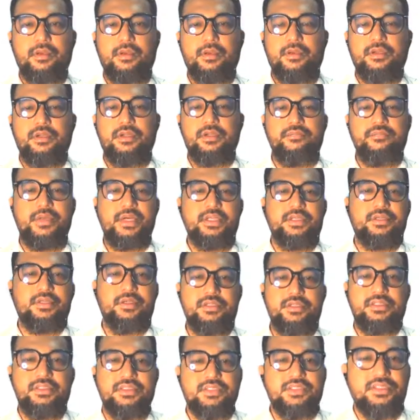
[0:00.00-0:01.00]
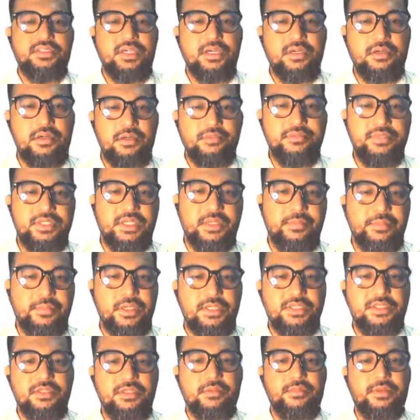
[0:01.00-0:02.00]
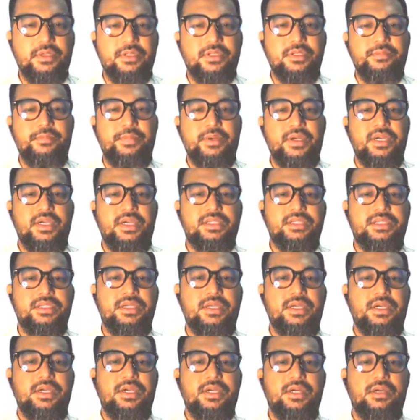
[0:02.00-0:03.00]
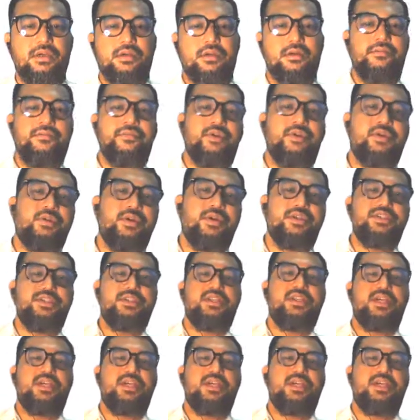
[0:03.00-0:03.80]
The method, general concept, SWPS configuration,